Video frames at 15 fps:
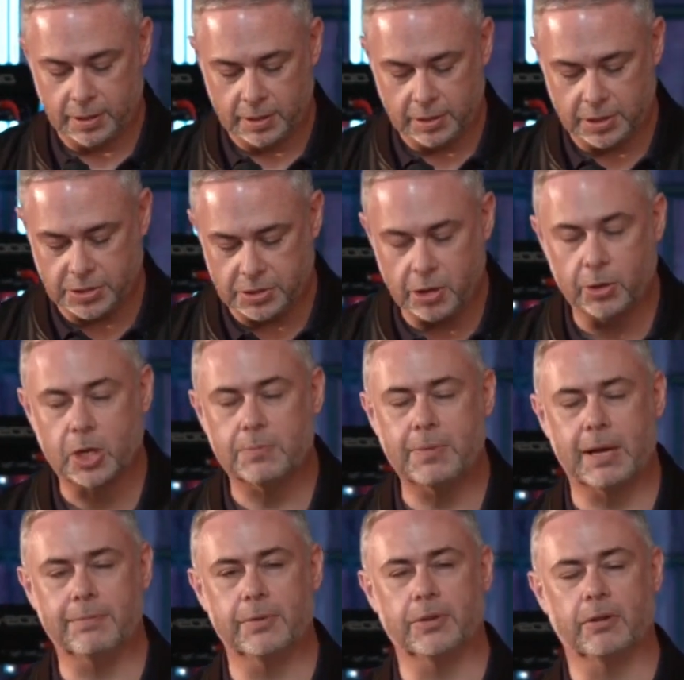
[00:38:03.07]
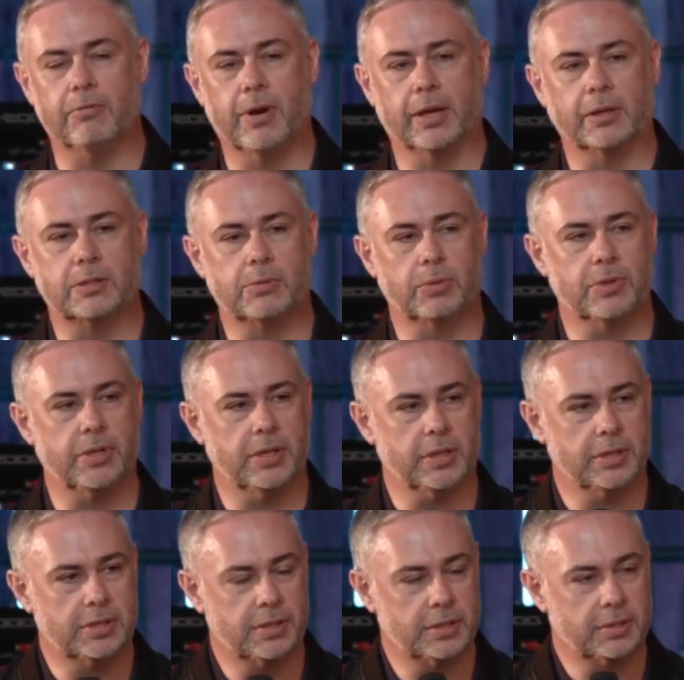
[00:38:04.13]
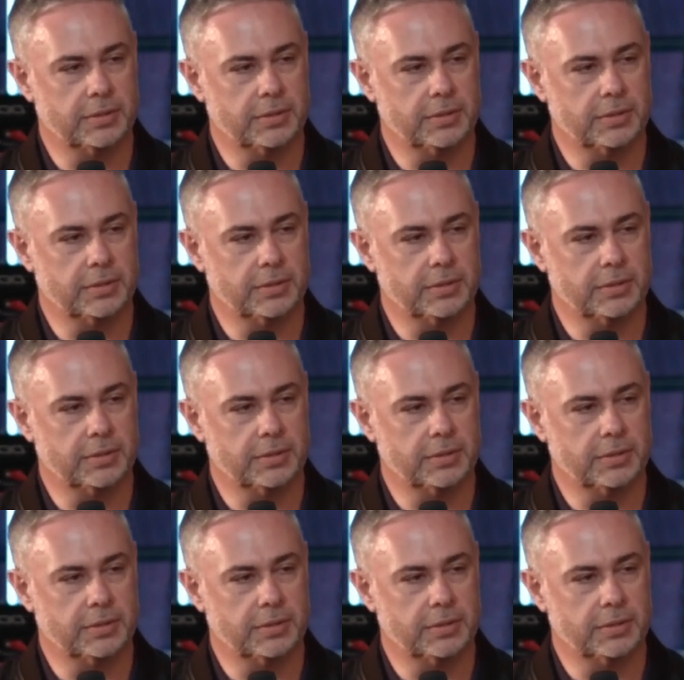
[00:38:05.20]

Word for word: There's no commandment that ranks with these.